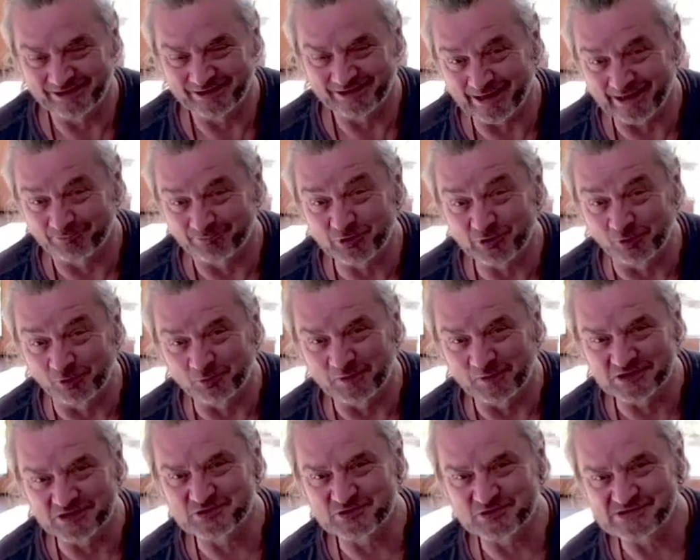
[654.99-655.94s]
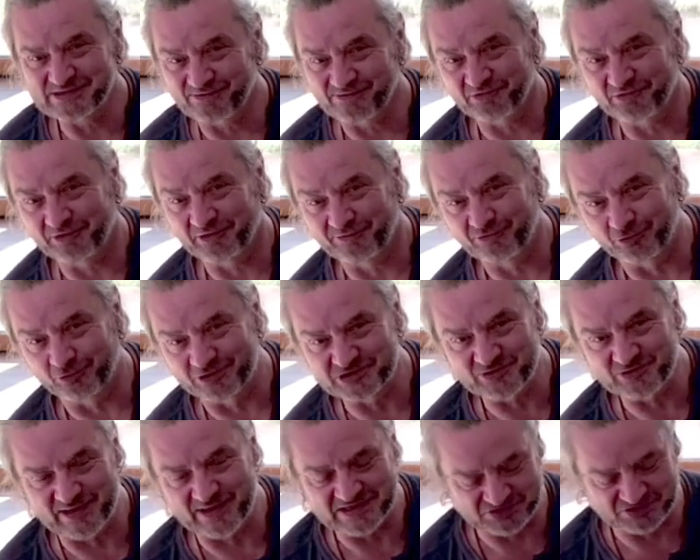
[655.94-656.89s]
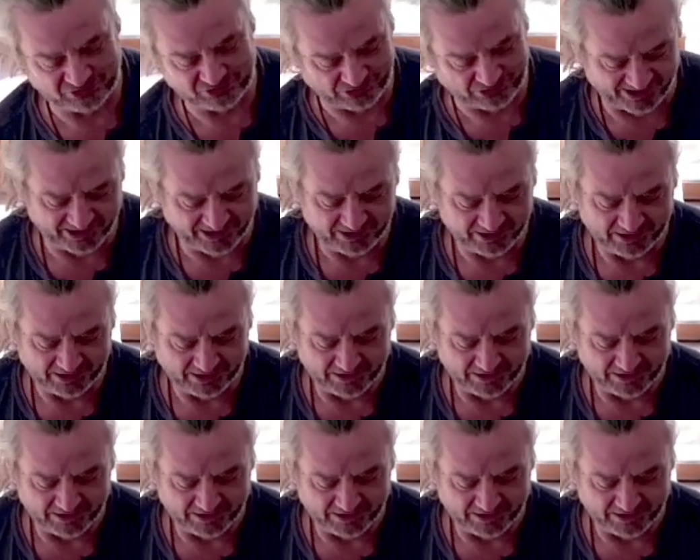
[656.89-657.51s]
abdominal muscles, if you're into that sort of thing.